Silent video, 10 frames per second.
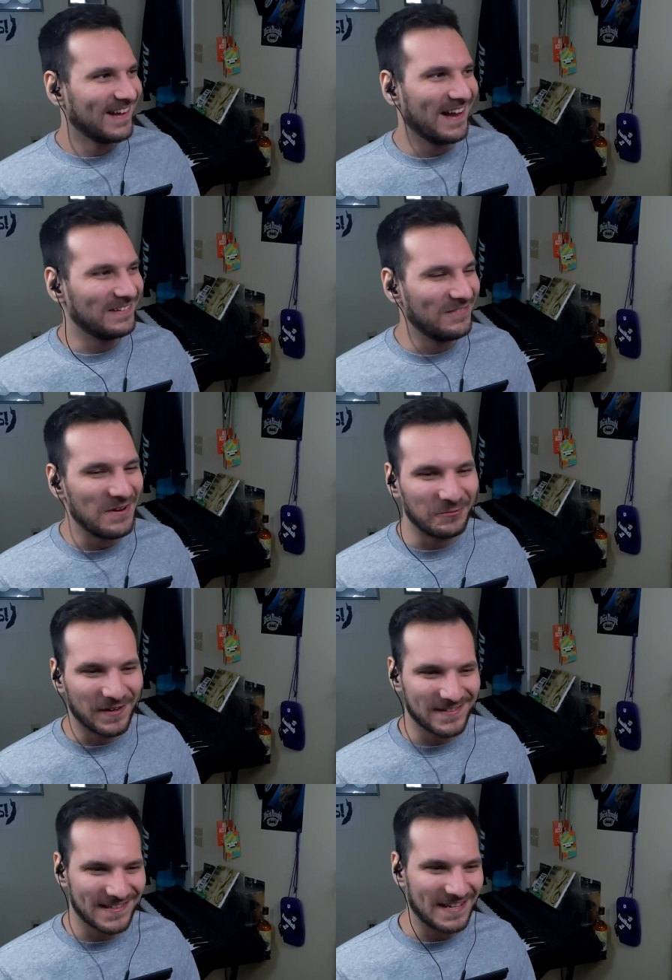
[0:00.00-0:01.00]
I love that
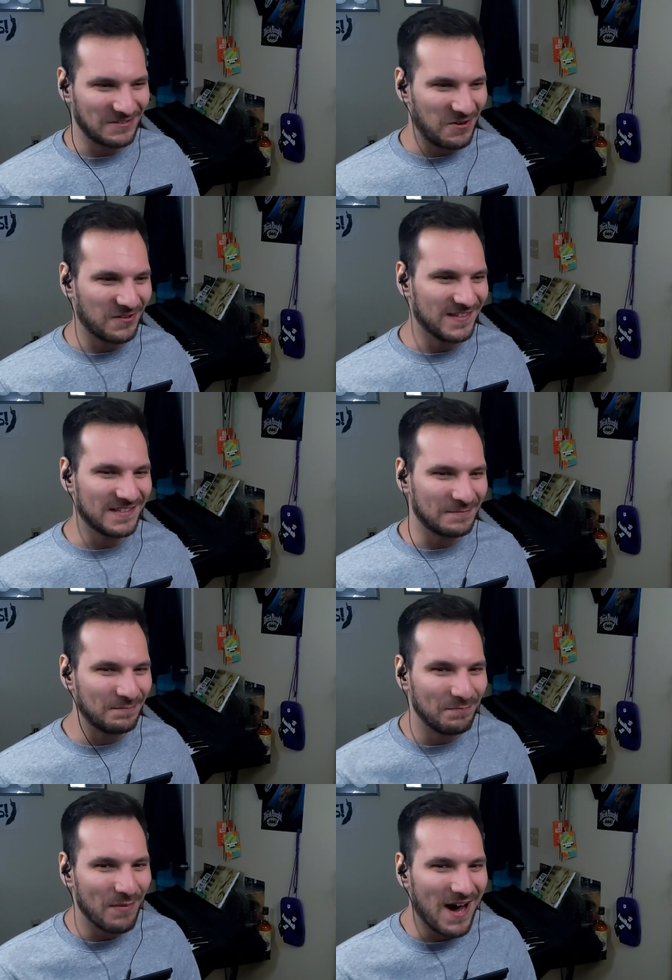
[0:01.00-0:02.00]
Rick just has all these
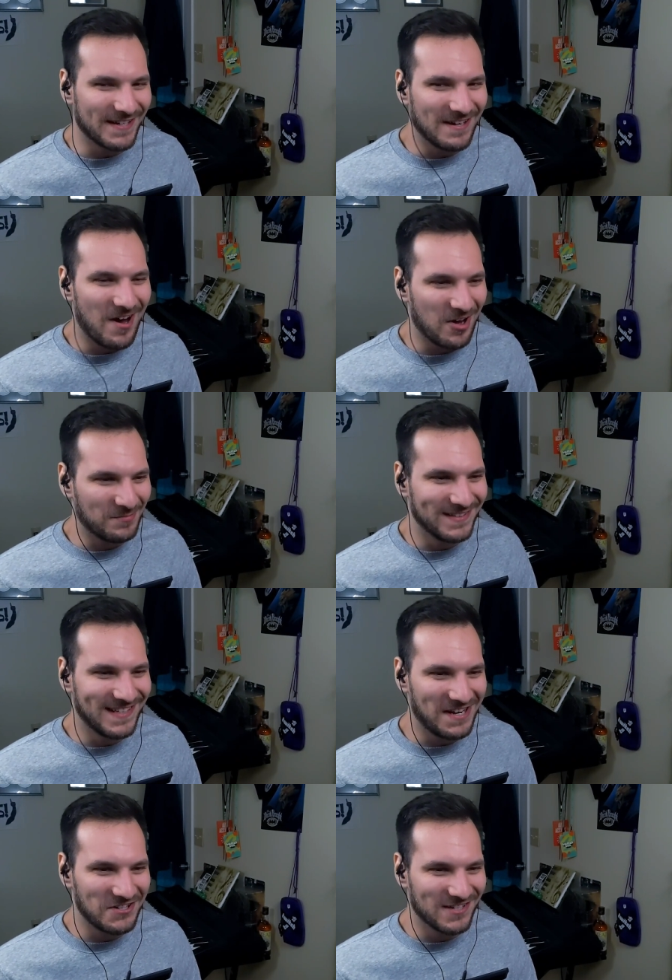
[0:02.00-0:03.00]
body
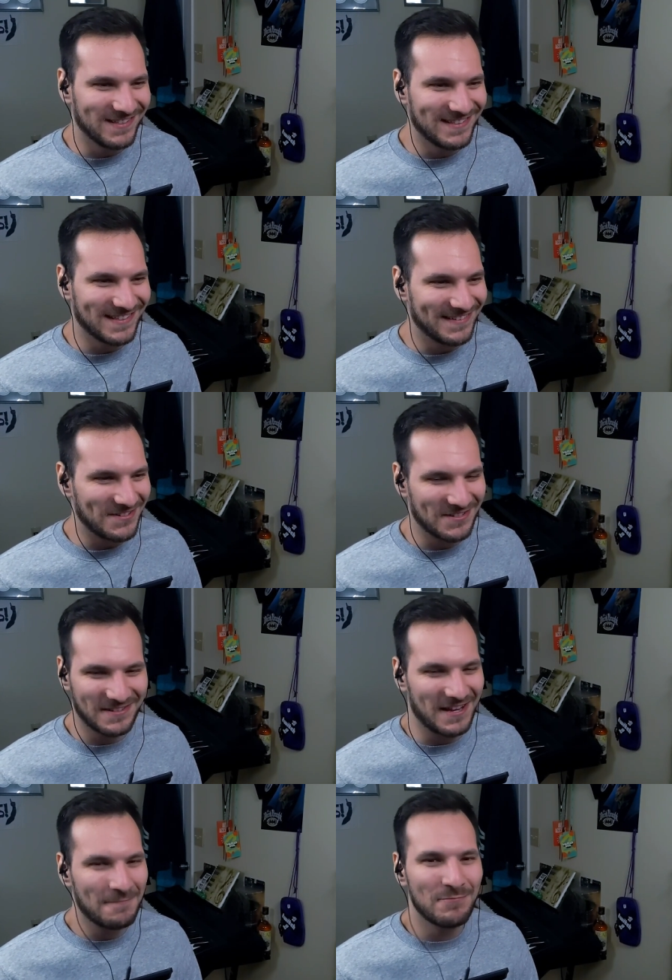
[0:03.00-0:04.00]
augmentations and they
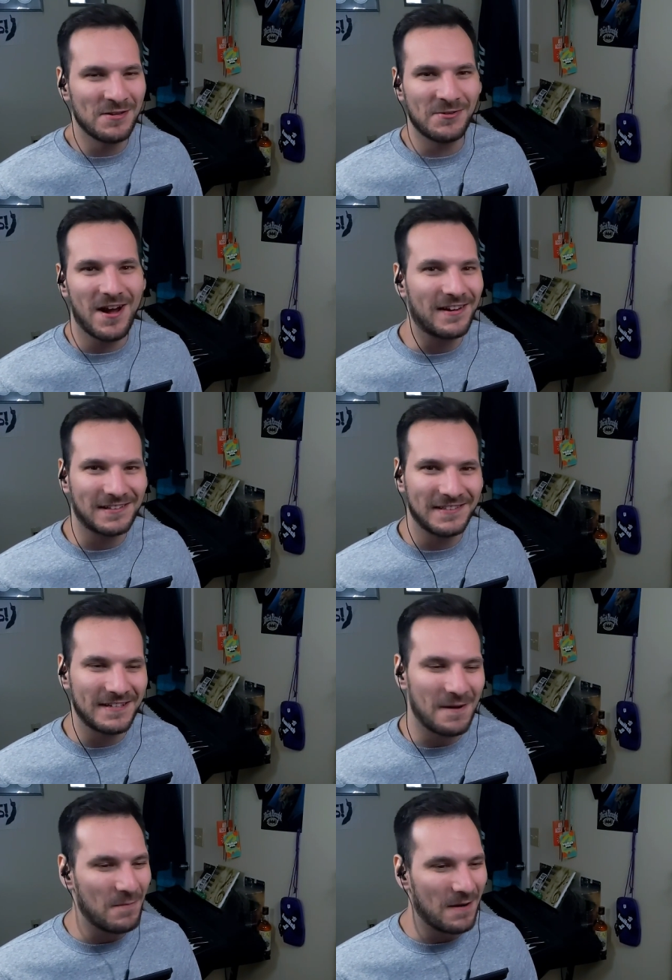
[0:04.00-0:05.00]
just like periodically
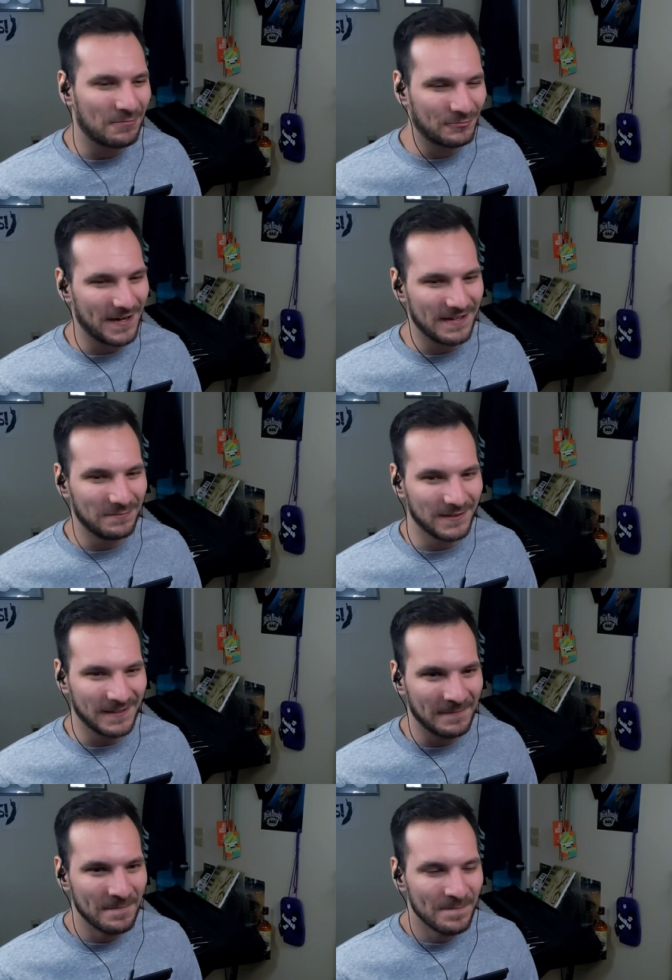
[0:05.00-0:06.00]
come up
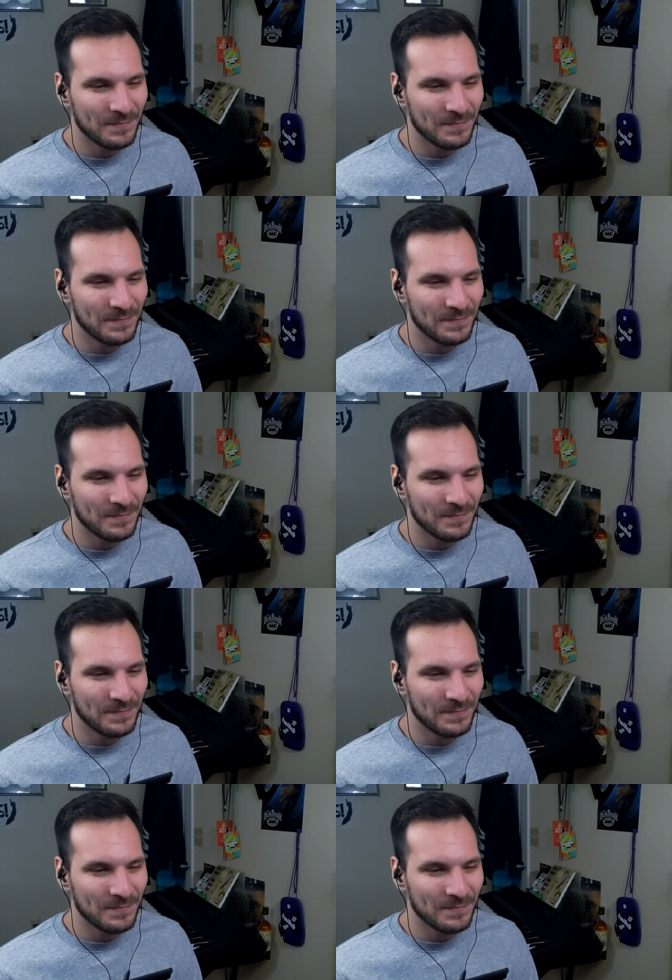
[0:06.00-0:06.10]
randomly.